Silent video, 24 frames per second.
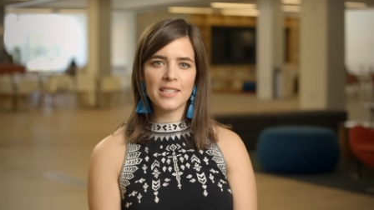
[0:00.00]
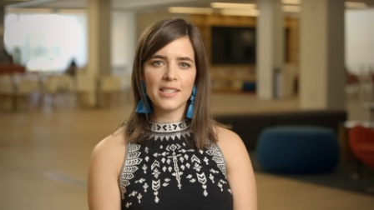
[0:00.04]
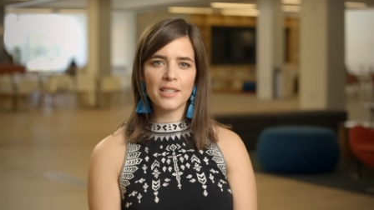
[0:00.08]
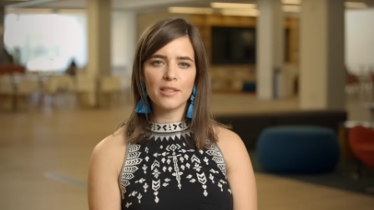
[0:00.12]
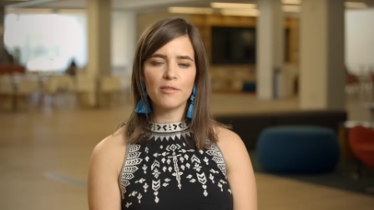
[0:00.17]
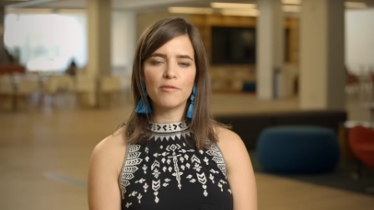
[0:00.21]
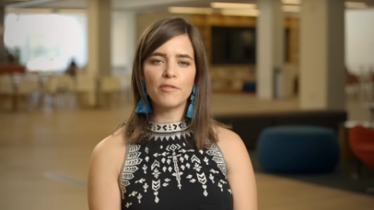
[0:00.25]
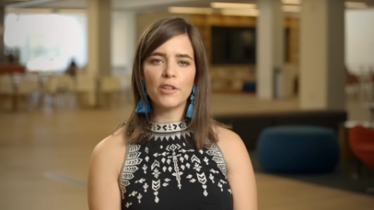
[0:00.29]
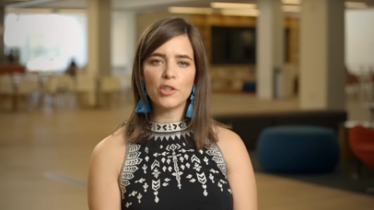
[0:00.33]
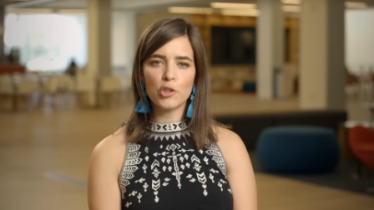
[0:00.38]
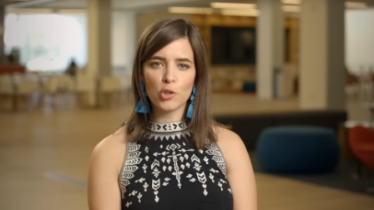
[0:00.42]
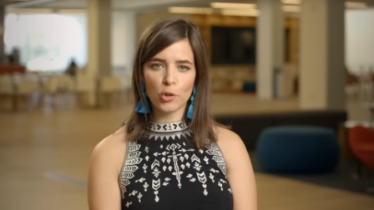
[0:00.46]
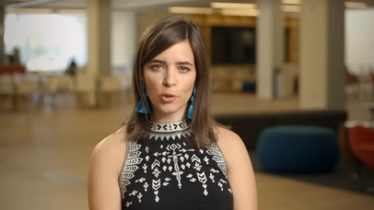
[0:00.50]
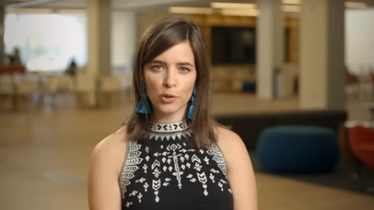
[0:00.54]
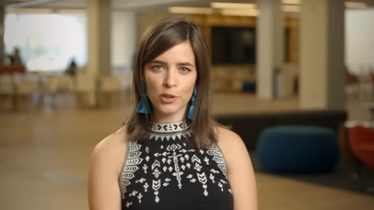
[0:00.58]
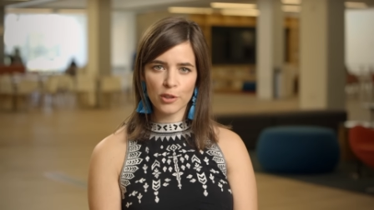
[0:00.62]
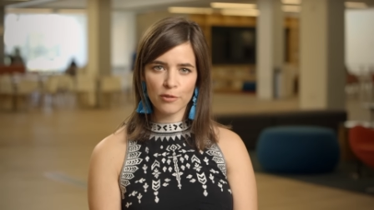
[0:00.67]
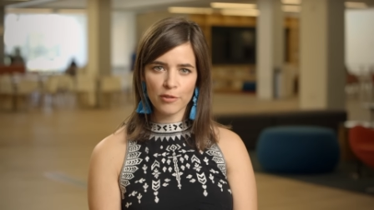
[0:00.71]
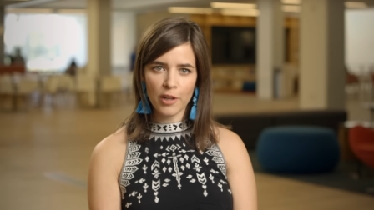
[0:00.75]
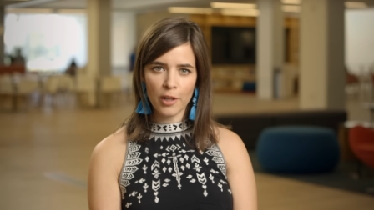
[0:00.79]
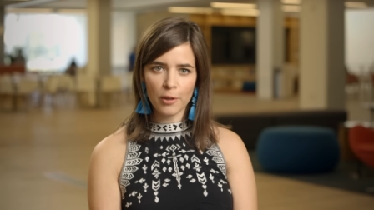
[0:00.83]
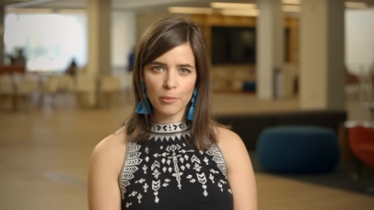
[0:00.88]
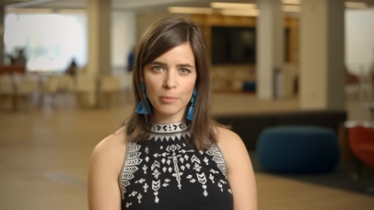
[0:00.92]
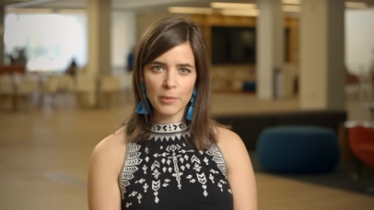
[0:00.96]
I did visual
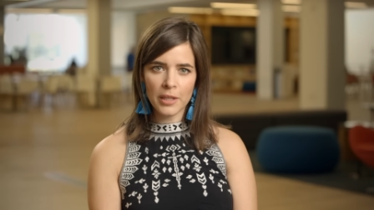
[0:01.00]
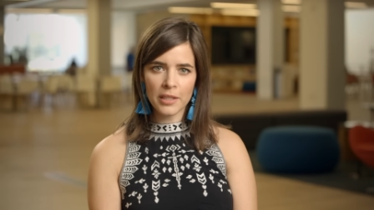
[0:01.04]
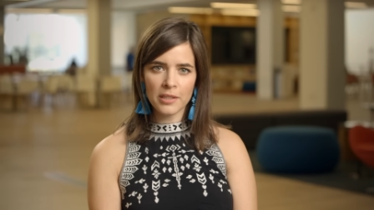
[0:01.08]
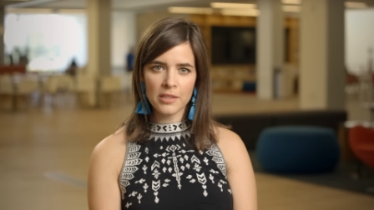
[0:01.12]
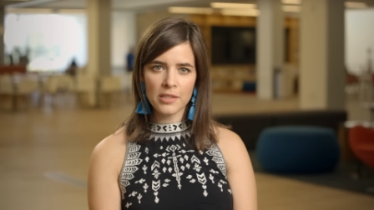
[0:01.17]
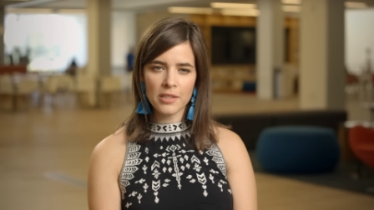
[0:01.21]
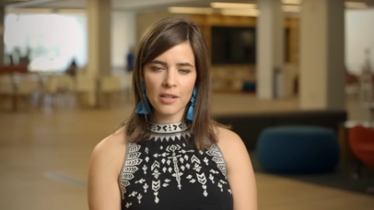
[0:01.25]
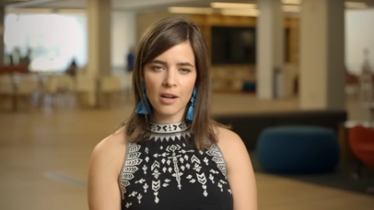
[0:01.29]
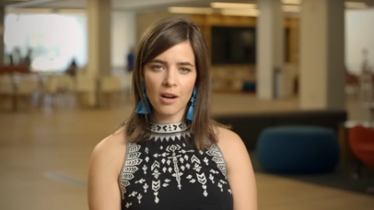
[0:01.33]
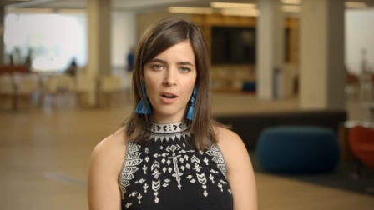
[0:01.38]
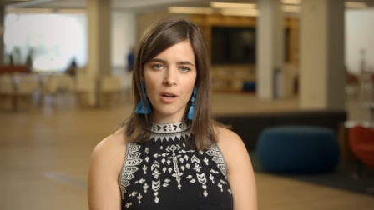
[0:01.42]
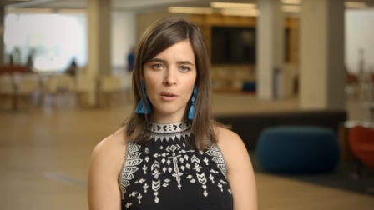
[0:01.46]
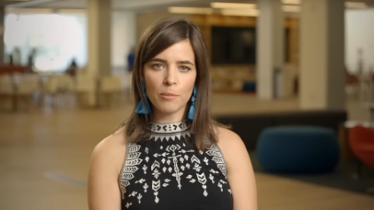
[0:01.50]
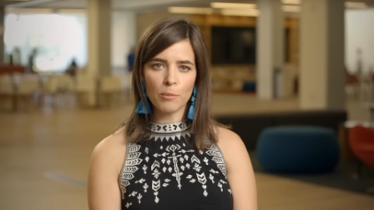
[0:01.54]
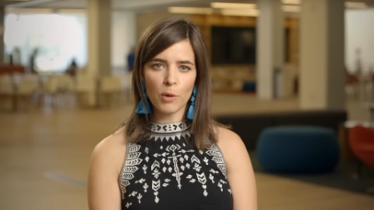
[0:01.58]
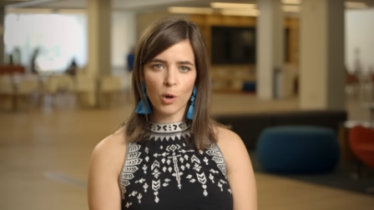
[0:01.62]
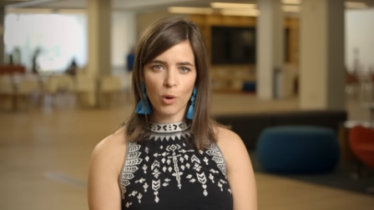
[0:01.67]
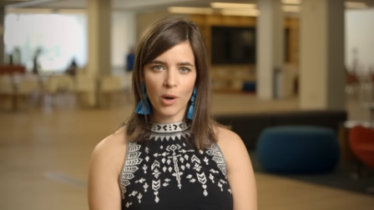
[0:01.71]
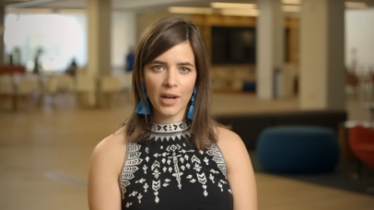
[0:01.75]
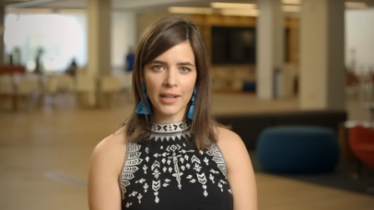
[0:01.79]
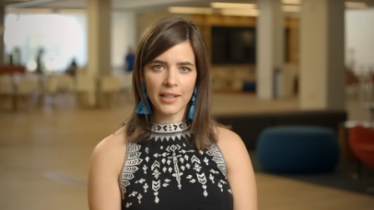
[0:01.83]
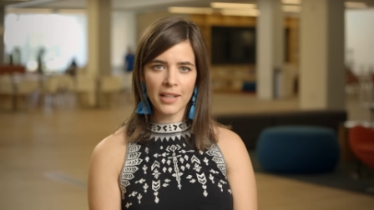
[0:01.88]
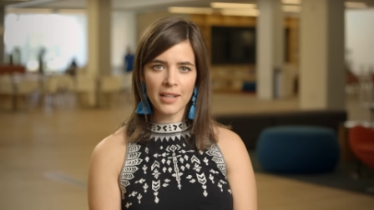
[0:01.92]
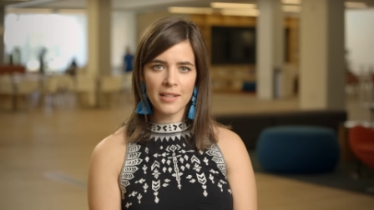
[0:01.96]
development on
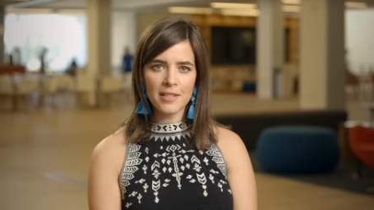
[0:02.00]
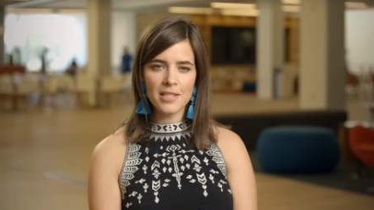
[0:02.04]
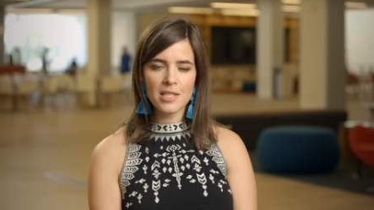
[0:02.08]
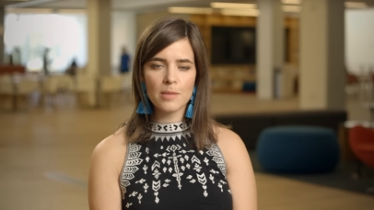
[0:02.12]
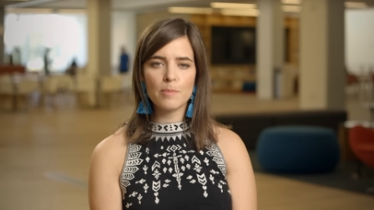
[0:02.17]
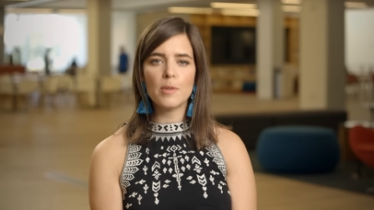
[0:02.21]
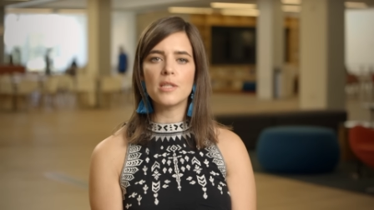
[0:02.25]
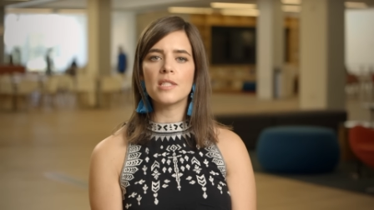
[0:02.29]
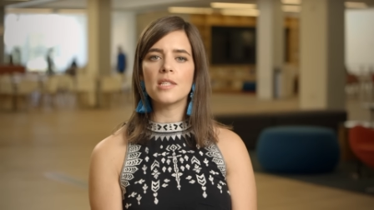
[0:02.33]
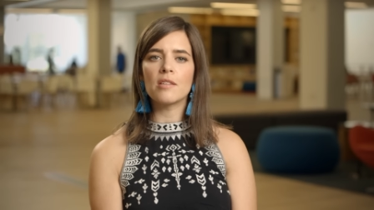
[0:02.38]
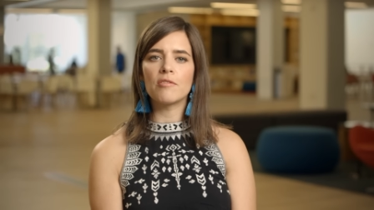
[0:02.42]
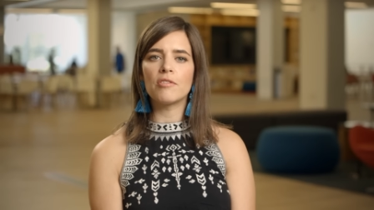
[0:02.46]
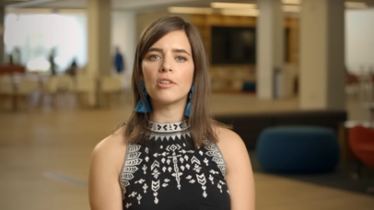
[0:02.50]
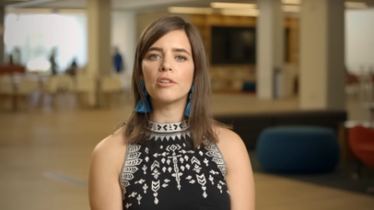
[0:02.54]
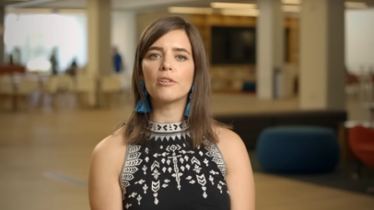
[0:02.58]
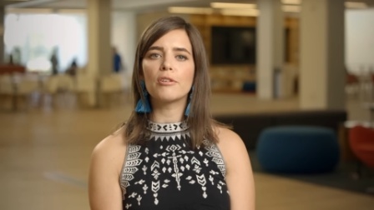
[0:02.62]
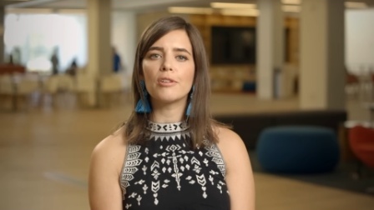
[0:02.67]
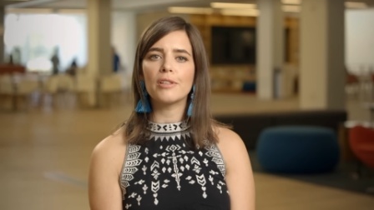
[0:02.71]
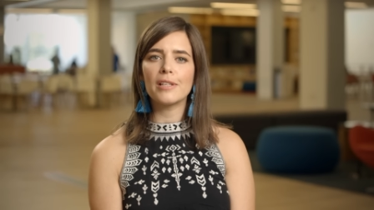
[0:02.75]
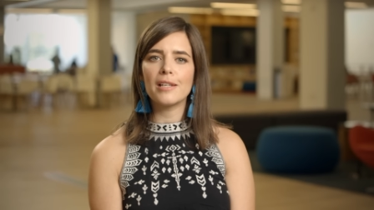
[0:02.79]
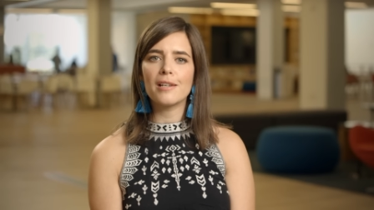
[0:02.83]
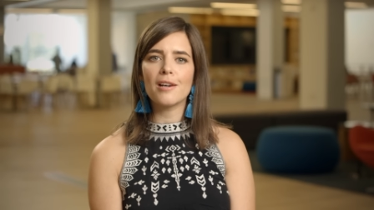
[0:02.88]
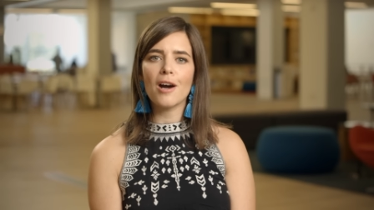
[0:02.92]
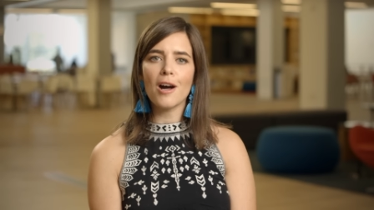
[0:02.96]
Moana,
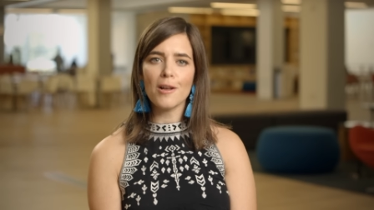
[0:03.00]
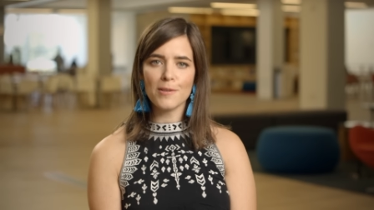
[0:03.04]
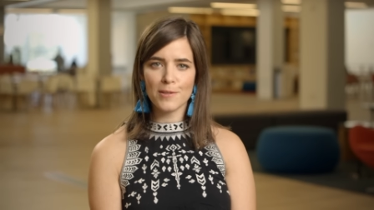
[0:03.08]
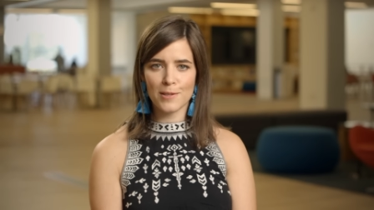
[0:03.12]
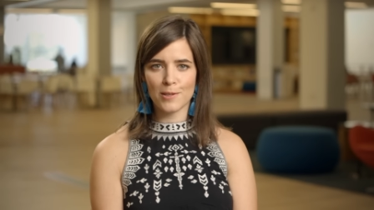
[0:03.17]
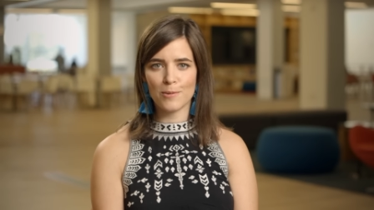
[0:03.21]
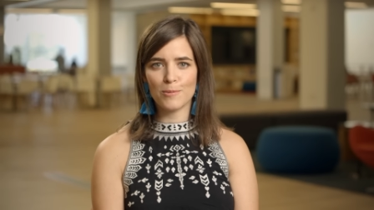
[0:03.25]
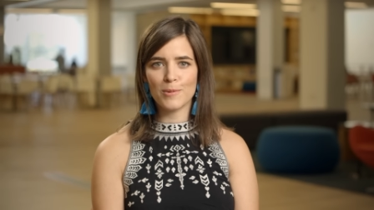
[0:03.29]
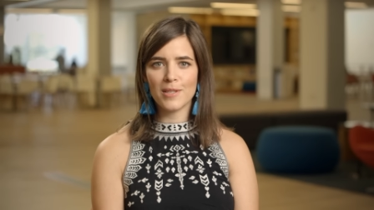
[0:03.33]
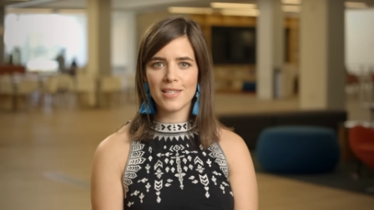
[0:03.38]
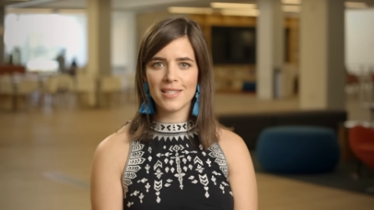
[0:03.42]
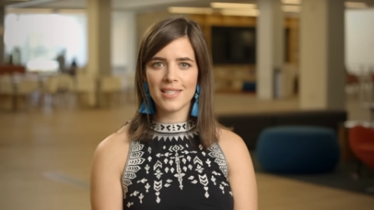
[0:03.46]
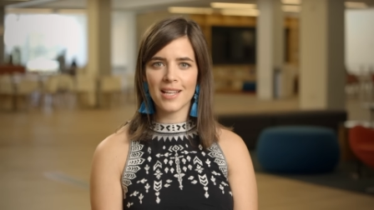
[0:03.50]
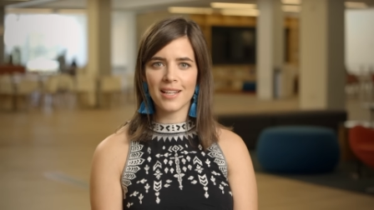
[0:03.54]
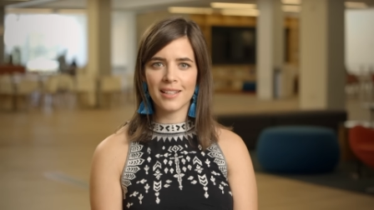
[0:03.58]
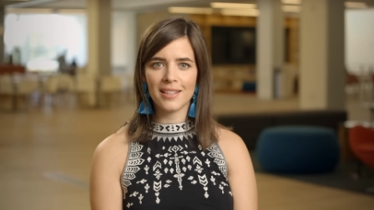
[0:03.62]
specifically costume